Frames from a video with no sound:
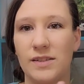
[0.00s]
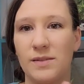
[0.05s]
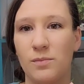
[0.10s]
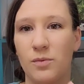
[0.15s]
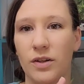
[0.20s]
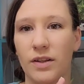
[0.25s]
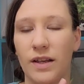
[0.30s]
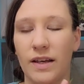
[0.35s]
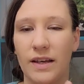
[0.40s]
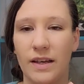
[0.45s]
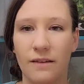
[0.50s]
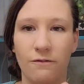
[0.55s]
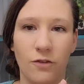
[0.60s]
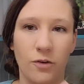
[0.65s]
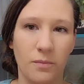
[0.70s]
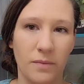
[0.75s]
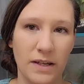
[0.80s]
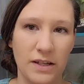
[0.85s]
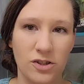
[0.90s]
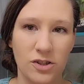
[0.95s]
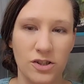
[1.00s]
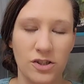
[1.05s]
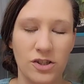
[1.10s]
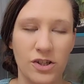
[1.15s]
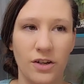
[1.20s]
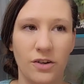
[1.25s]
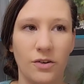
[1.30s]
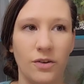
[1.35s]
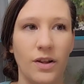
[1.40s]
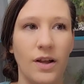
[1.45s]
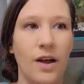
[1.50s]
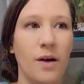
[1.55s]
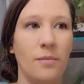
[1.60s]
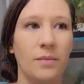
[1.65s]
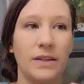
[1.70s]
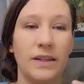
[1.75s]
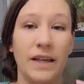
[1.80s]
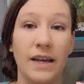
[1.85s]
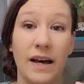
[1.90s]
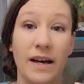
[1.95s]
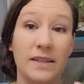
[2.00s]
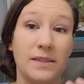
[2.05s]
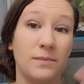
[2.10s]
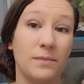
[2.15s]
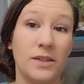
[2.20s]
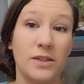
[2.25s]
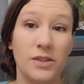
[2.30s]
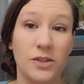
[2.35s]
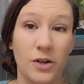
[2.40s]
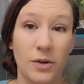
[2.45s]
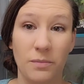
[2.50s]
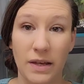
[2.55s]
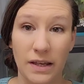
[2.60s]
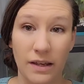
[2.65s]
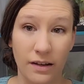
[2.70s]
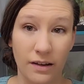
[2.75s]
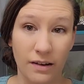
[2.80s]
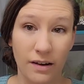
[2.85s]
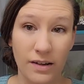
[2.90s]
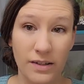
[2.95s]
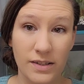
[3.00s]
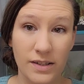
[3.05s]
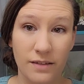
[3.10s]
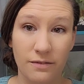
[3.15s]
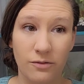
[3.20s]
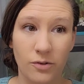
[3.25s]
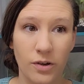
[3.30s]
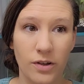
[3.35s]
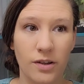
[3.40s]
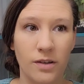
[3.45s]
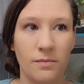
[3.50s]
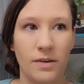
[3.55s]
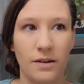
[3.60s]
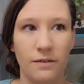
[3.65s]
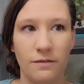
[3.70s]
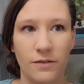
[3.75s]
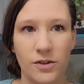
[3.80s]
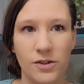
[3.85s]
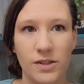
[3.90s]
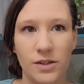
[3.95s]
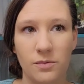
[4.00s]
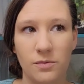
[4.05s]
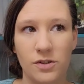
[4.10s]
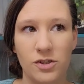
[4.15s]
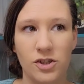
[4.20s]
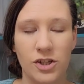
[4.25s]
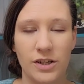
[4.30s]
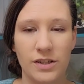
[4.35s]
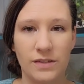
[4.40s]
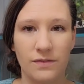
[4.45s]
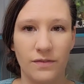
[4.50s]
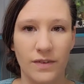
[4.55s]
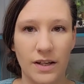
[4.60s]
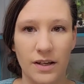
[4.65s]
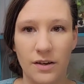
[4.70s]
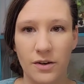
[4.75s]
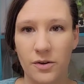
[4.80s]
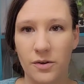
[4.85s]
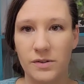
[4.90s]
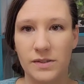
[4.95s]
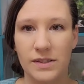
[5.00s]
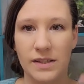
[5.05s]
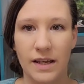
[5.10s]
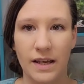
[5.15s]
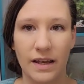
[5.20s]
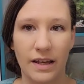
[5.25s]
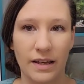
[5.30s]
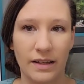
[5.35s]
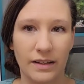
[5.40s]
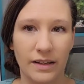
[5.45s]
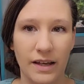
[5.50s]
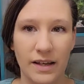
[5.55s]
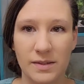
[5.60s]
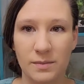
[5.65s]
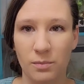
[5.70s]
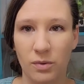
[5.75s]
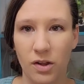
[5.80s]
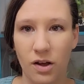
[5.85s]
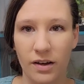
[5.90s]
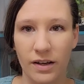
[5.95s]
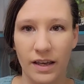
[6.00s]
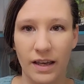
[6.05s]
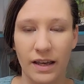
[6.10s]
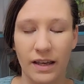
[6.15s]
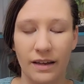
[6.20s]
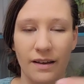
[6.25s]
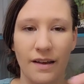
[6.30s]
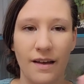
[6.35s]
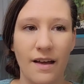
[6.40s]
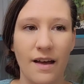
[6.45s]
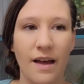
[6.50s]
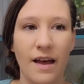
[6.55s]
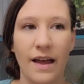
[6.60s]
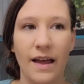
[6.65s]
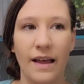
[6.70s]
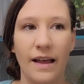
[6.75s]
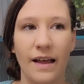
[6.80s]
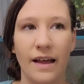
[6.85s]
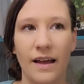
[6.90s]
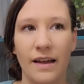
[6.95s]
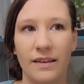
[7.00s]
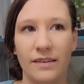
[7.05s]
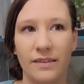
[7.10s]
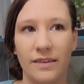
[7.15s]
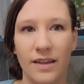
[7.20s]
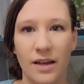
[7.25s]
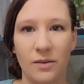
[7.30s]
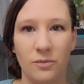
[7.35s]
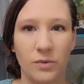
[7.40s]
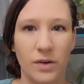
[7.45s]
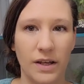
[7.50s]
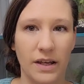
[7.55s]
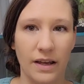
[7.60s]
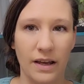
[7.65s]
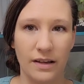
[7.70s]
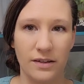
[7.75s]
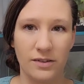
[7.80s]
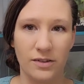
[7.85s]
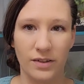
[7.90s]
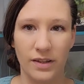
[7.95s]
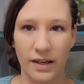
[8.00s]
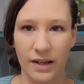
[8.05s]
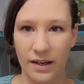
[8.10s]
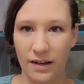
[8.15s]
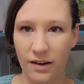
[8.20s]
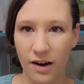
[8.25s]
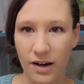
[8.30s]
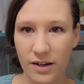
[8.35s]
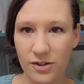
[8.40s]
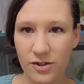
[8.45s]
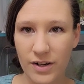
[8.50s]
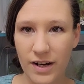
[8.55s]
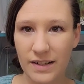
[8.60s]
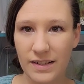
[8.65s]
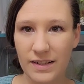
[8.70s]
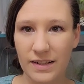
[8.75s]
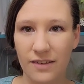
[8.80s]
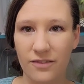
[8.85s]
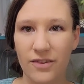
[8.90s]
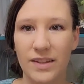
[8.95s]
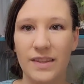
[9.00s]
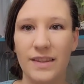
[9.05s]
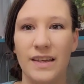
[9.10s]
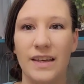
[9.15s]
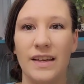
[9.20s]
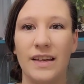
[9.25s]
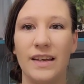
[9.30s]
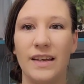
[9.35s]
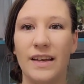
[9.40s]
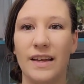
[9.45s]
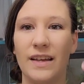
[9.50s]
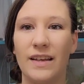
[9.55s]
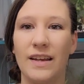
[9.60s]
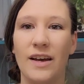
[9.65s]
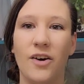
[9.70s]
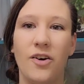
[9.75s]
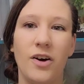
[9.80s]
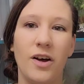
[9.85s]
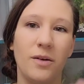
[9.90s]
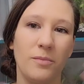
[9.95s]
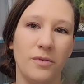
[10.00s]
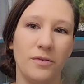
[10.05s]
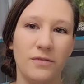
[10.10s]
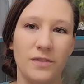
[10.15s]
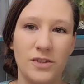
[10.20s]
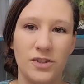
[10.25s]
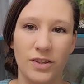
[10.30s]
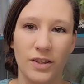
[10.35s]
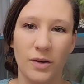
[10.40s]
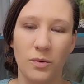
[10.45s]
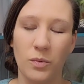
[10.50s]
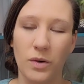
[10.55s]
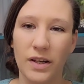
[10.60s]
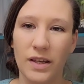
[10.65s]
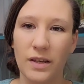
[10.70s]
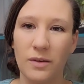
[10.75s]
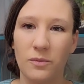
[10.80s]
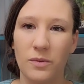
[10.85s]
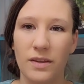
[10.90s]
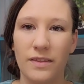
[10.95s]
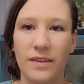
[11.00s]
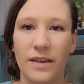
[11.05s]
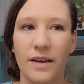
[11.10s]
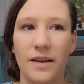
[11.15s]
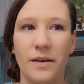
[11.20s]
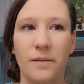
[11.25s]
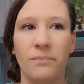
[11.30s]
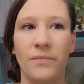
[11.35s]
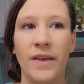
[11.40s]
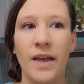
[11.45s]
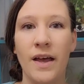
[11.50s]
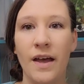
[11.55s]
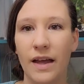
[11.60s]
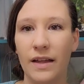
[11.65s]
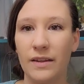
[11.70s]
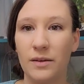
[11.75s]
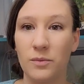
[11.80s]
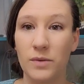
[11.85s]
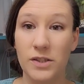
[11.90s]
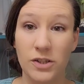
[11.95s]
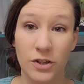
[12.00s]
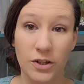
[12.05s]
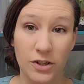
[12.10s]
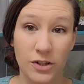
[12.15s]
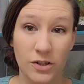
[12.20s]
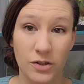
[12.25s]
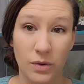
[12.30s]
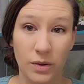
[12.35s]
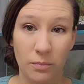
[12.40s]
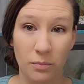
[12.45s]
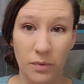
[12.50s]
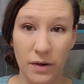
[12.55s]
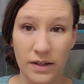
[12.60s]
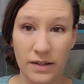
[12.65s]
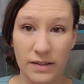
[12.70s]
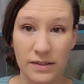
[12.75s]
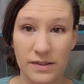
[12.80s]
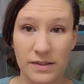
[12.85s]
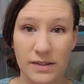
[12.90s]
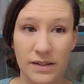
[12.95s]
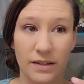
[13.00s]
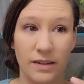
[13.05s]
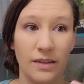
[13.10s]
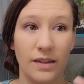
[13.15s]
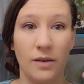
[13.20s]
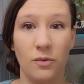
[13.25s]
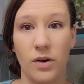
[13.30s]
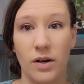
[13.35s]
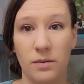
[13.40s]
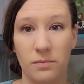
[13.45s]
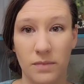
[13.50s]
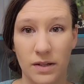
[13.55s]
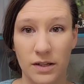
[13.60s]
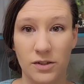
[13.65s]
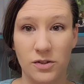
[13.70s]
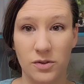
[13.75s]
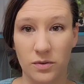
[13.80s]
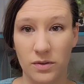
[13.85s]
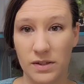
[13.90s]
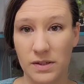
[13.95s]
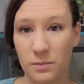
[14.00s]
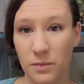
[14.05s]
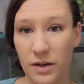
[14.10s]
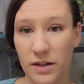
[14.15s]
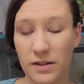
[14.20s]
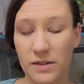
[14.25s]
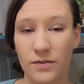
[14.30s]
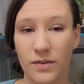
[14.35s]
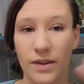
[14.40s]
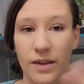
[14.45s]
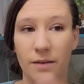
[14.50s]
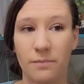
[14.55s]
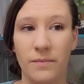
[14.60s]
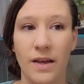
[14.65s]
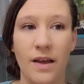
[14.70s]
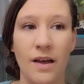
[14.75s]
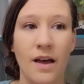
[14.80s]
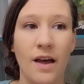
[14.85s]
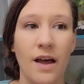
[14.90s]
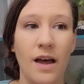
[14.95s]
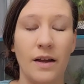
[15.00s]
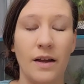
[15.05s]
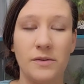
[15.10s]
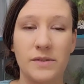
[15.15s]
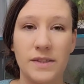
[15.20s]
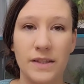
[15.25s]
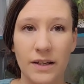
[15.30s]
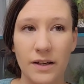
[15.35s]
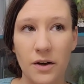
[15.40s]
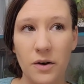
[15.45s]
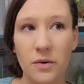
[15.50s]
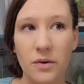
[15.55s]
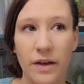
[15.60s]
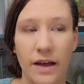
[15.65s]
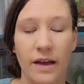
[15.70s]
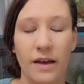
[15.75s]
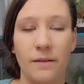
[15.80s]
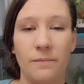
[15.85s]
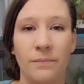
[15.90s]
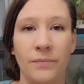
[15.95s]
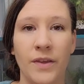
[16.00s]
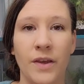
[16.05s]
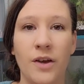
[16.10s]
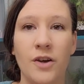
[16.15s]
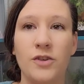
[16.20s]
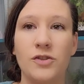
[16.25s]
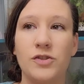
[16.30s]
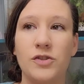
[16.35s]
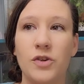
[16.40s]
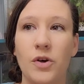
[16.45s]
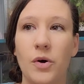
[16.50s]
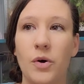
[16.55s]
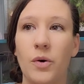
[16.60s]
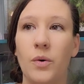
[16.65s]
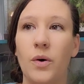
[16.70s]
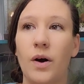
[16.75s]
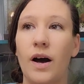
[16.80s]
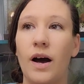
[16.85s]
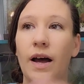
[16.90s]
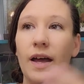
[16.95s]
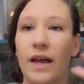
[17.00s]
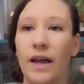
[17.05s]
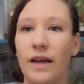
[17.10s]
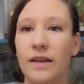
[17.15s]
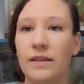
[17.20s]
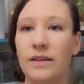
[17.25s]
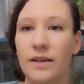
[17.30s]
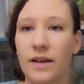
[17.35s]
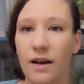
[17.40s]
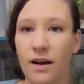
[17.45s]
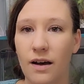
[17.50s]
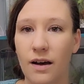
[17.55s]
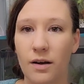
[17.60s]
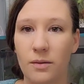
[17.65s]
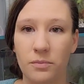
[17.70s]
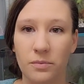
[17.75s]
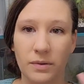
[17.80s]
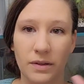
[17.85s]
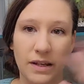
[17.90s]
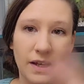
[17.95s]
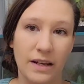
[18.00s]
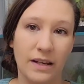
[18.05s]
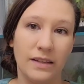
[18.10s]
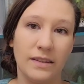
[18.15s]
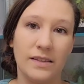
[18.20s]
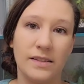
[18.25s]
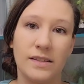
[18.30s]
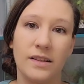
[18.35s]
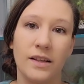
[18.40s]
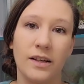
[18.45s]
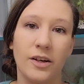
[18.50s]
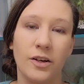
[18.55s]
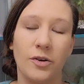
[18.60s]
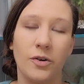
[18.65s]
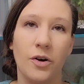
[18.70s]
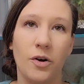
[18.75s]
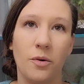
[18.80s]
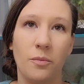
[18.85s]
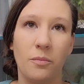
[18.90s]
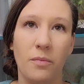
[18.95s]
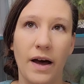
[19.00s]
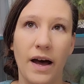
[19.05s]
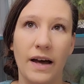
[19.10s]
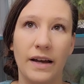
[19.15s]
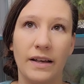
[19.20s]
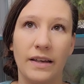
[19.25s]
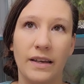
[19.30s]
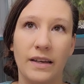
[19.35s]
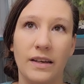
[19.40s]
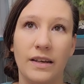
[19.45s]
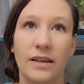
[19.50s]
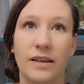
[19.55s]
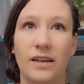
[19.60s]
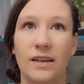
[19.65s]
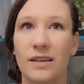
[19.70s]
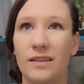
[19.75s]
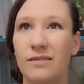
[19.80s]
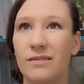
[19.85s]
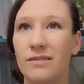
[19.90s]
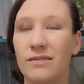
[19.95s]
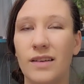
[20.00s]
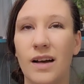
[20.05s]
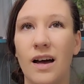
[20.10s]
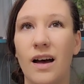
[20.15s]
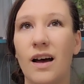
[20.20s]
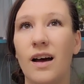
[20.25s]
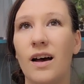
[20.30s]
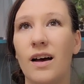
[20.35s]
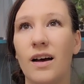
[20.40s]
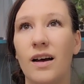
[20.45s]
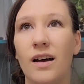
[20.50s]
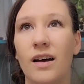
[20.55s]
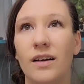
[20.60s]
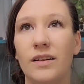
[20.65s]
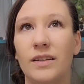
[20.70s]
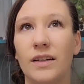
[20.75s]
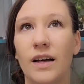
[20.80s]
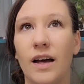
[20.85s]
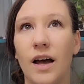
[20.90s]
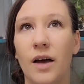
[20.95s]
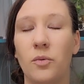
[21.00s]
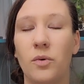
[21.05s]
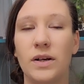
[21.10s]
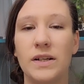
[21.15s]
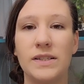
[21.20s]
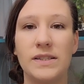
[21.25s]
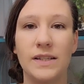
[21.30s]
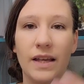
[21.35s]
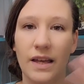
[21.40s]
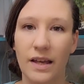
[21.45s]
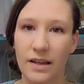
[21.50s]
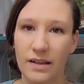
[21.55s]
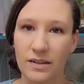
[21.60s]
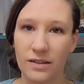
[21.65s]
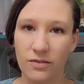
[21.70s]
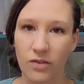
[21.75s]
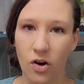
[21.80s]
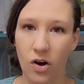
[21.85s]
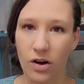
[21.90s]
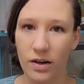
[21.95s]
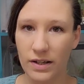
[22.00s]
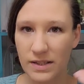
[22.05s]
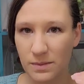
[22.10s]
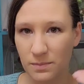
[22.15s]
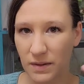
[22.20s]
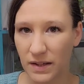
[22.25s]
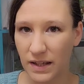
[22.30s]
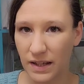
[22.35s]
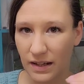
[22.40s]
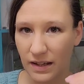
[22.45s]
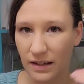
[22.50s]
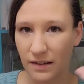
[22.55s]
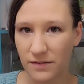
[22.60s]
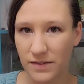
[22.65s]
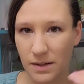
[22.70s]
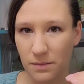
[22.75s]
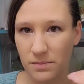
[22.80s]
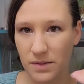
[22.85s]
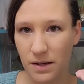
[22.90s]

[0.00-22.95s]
and that's more like information channel. But they asked me to start making content for them them. And at first it was just videos and guest blogging. And then we entered like a contract and everything. And now I am officially working with them. And then we started doing brands and they wanted me to do these brands for them. And I was like, okay. So I ended up getting this Click and Grow back in, uh, I want to say end of August, beginning of